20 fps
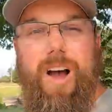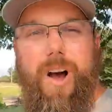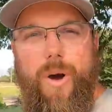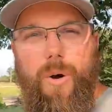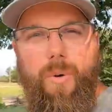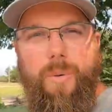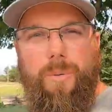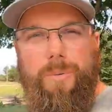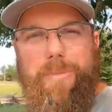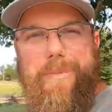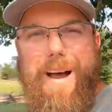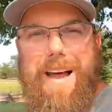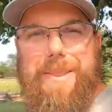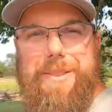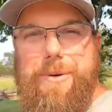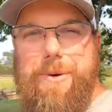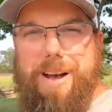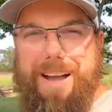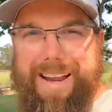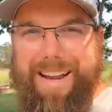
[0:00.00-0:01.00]
Oh,
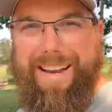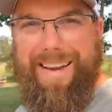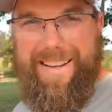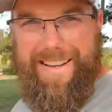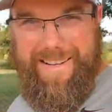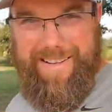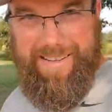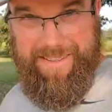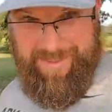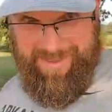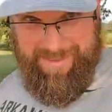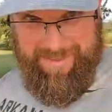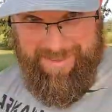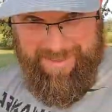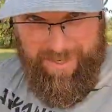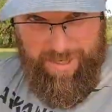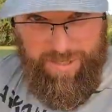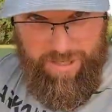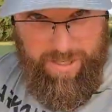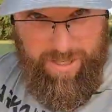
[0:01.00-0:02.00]
by the way,
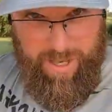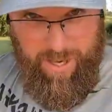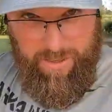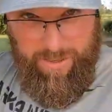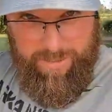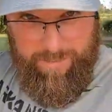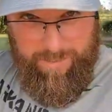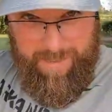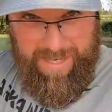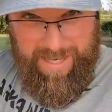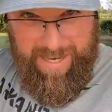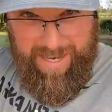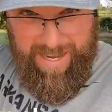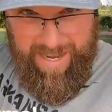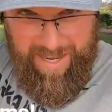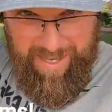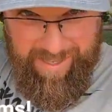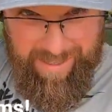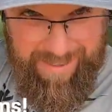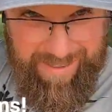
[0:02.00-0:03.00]
did you notice my
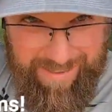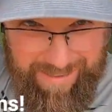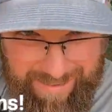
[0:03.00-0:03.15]
hat?